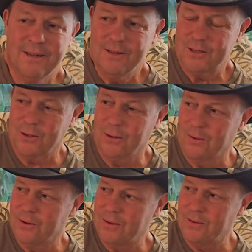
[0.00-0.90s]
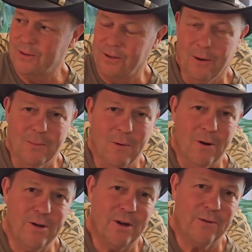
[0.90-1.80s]
So no
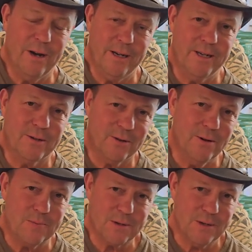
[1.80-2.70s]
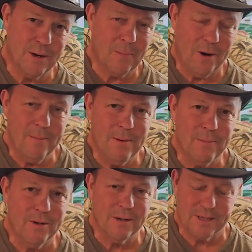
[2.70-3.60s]
more Ukrainian troops in apartment
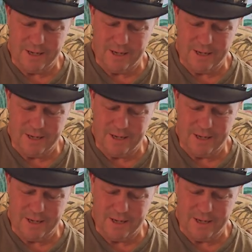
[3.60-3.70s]
buildings